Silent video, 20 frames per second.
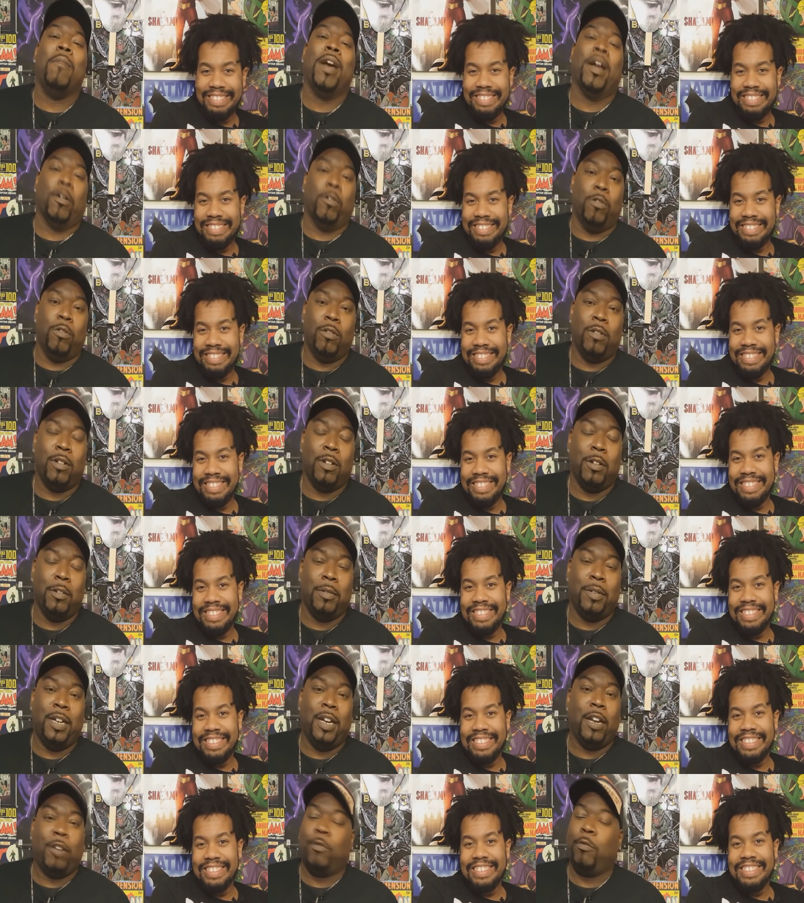Speaker 1: metal. You know what I'm
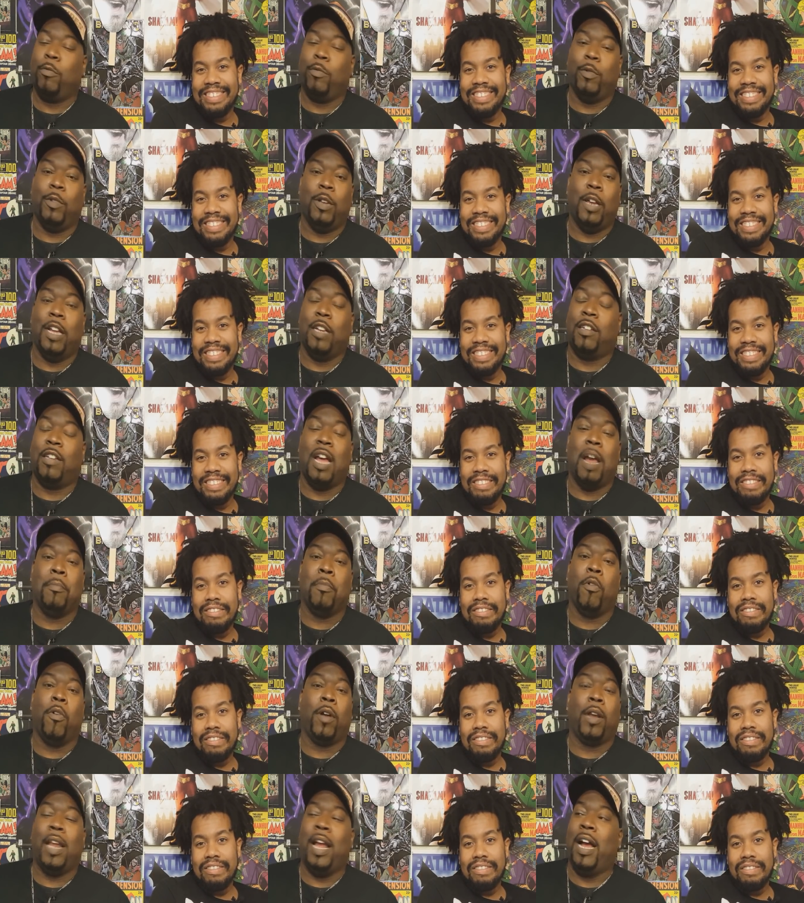saying? The
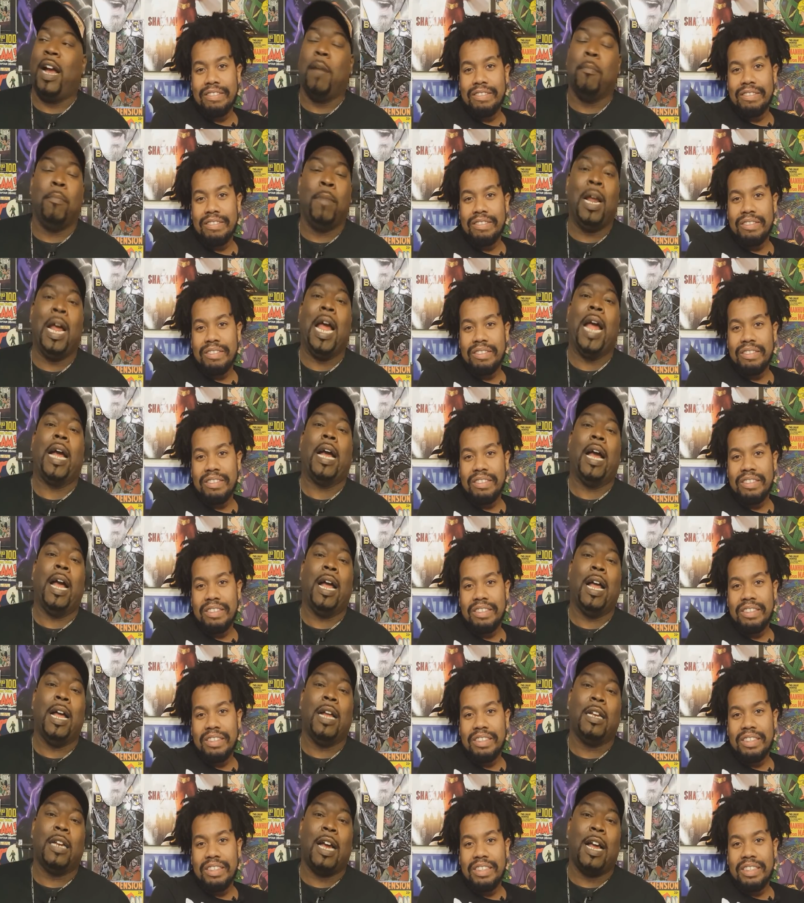cyborg like I'm black.
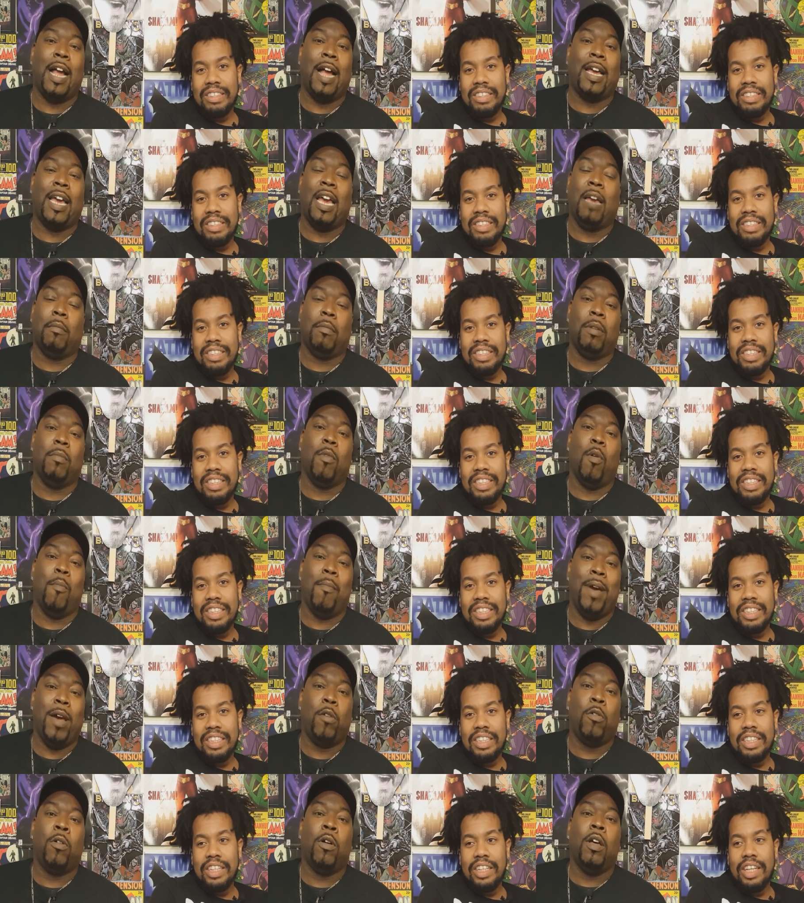I, I, I can't be more
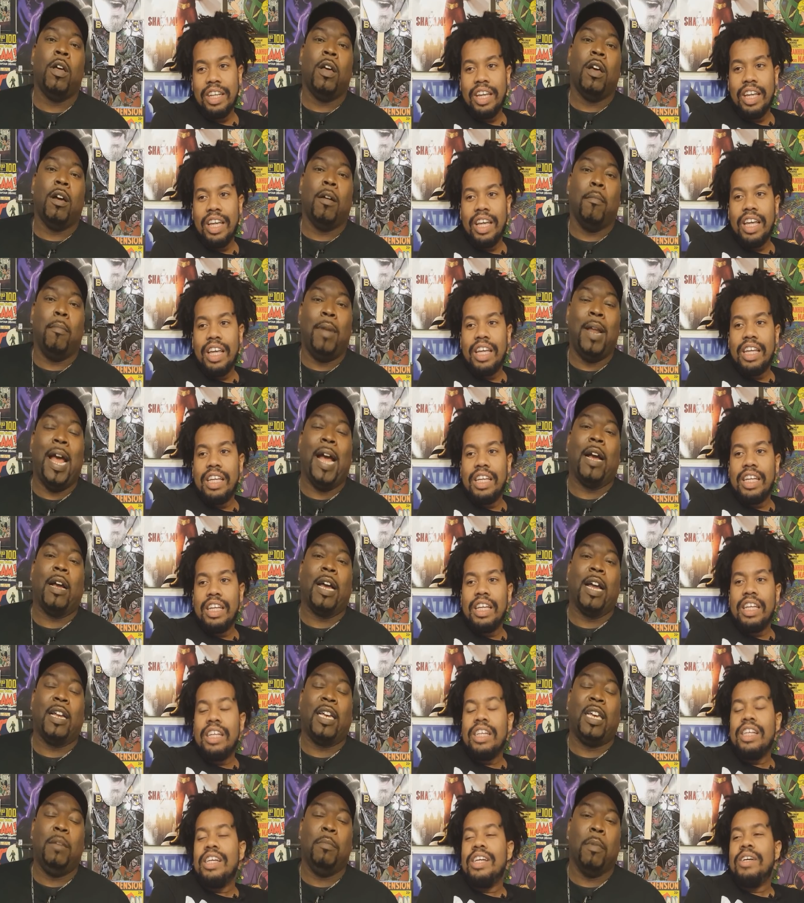metal. I'm black. I
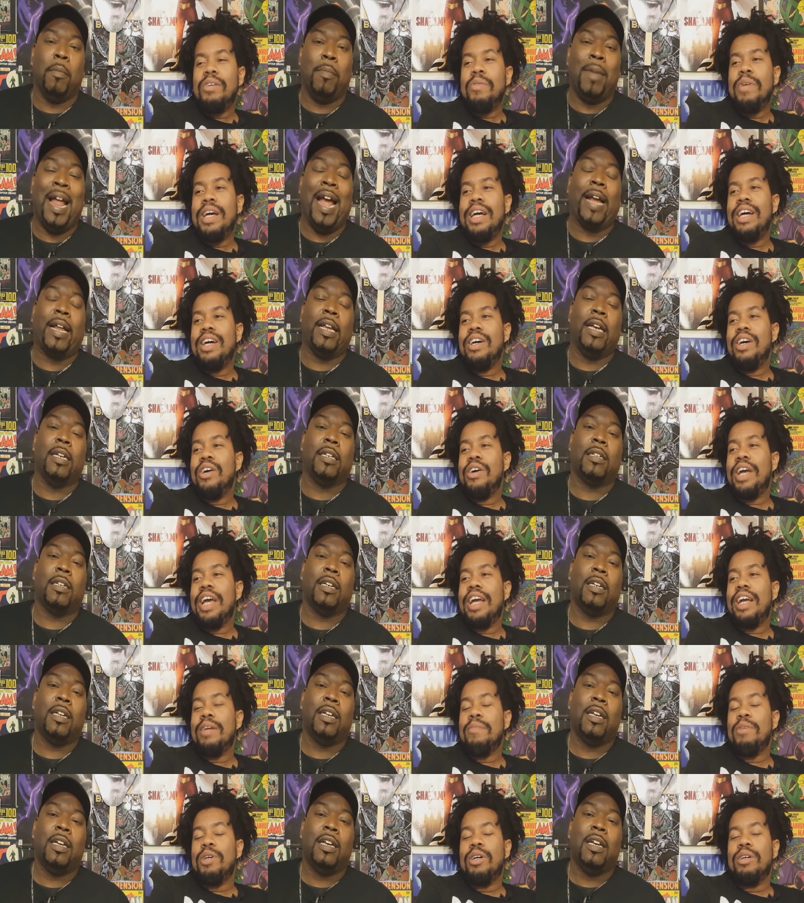gotta keep my blackness. Well,
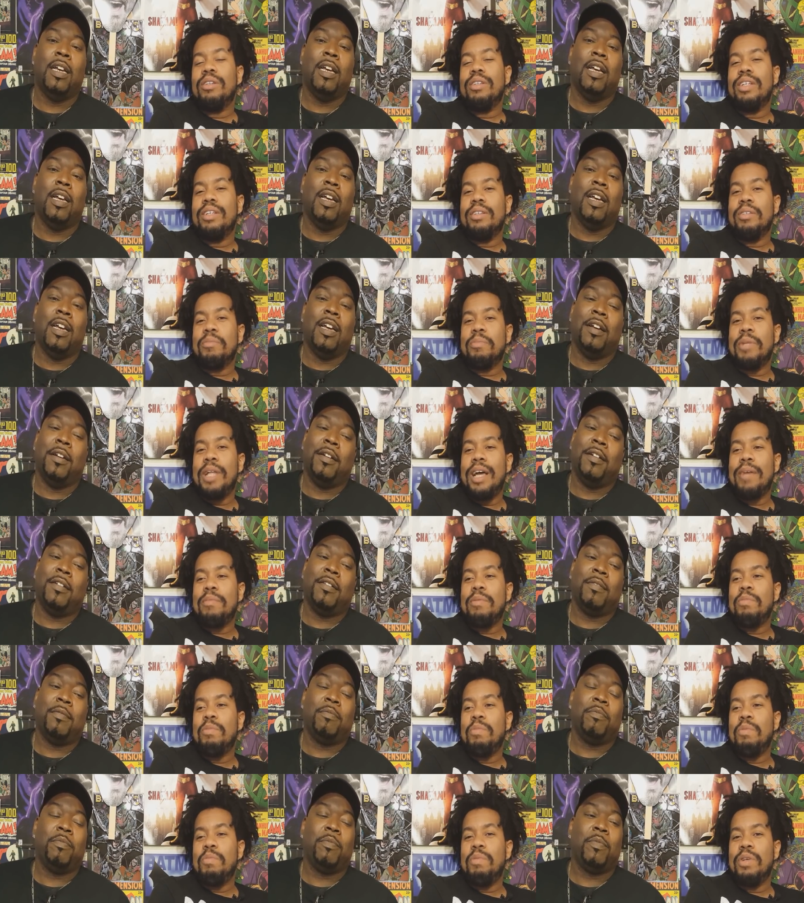
Speaker 2: okay, come on. Black
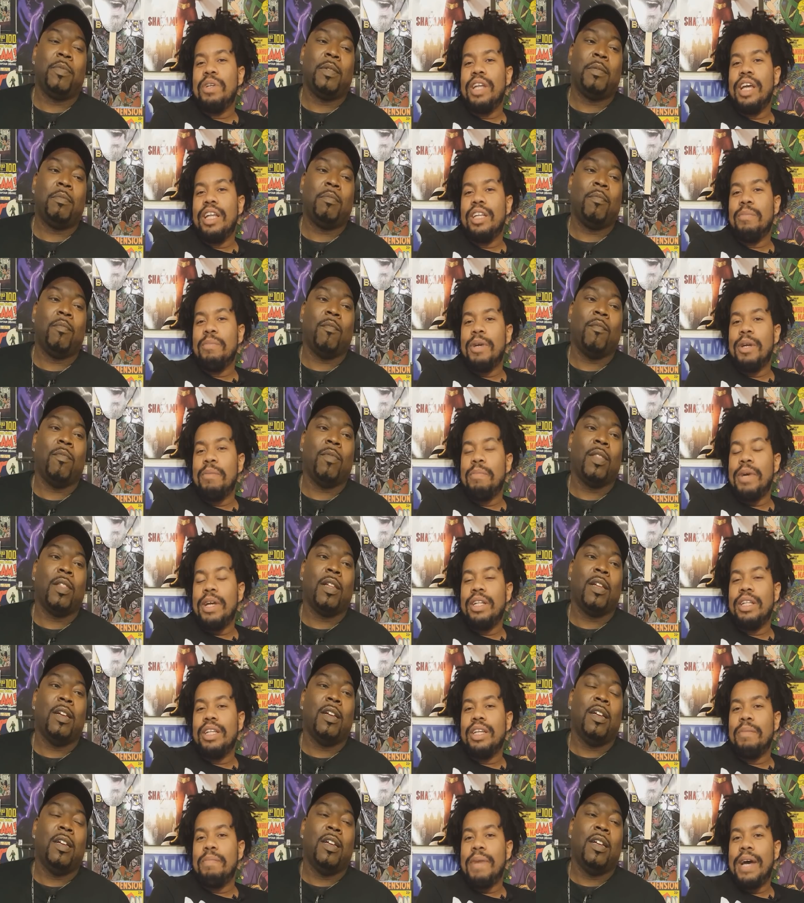people be putting hella metal,
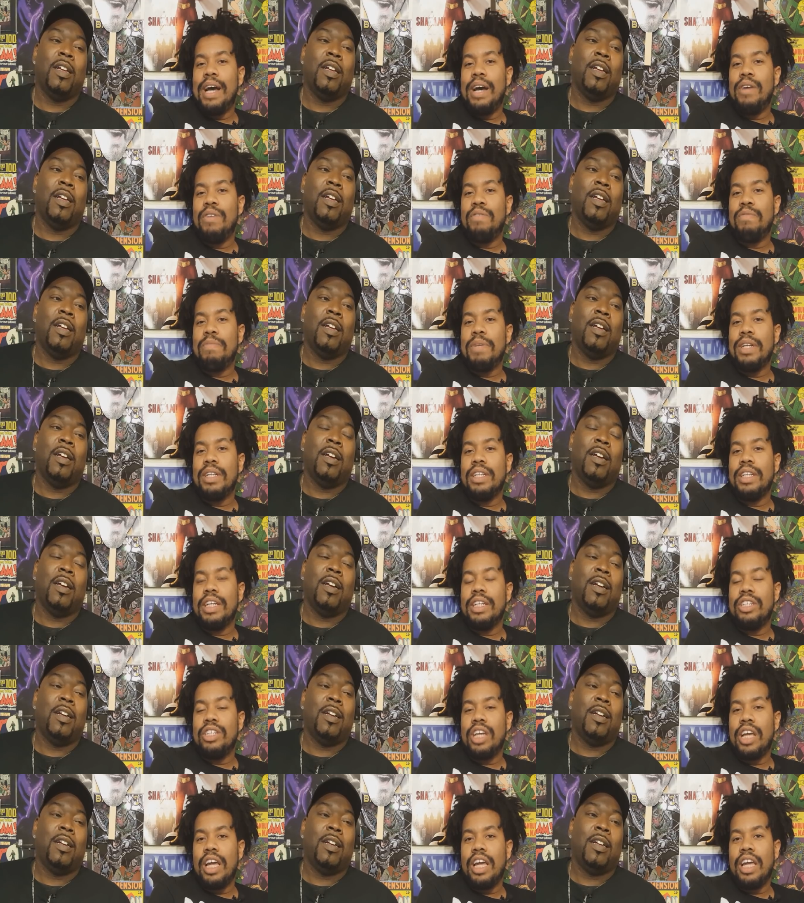metal in their mouth, metal in their
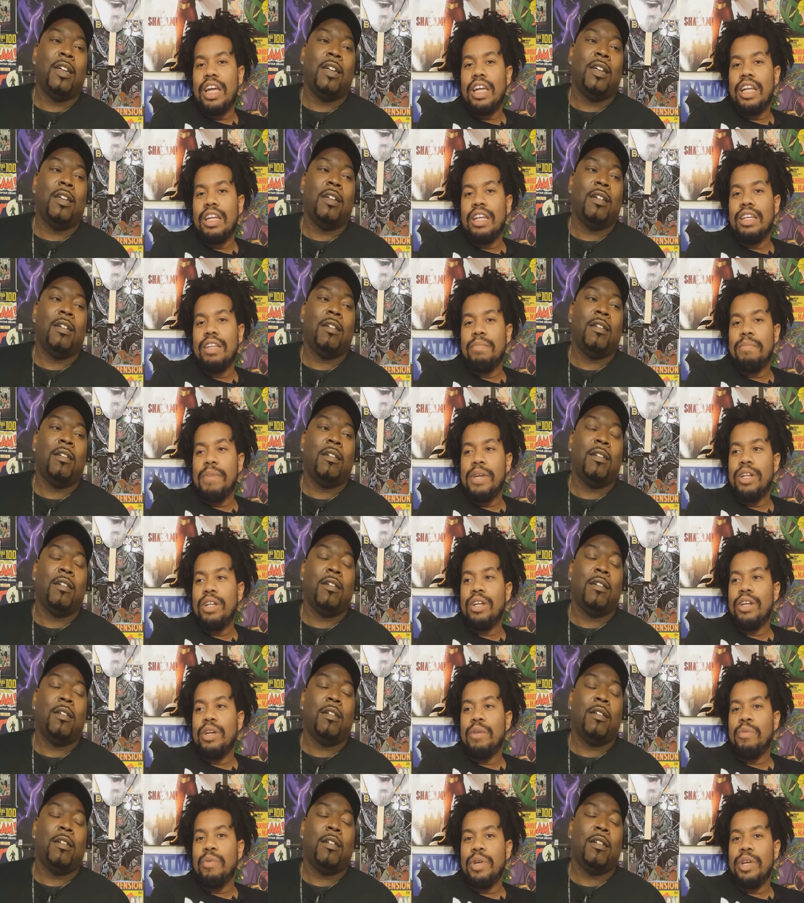chain, metal
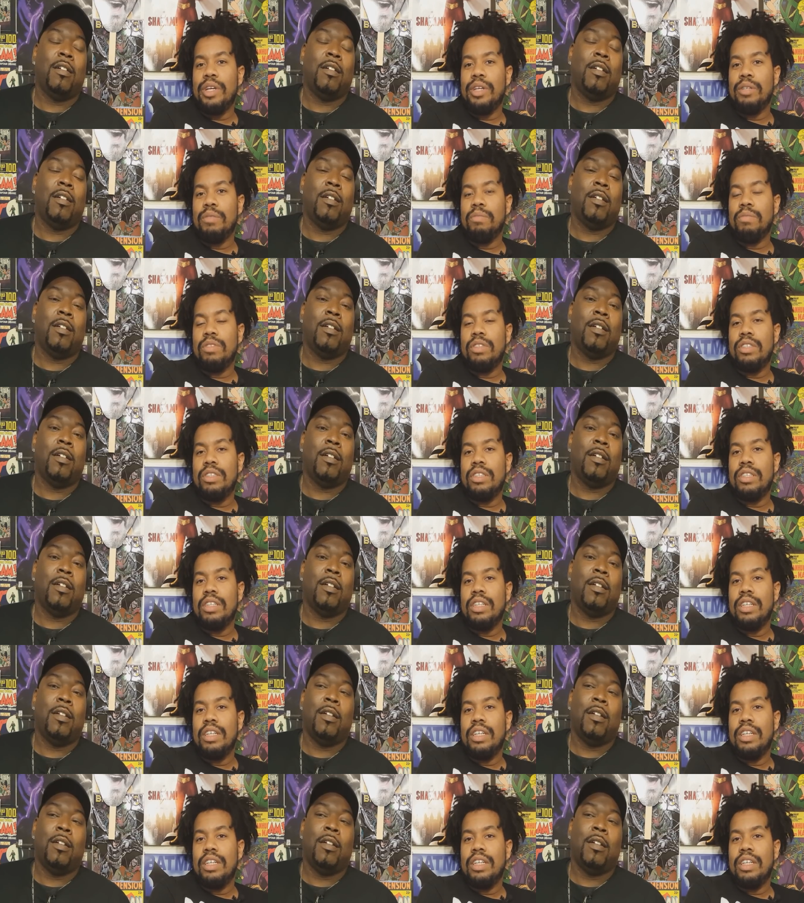on their rims.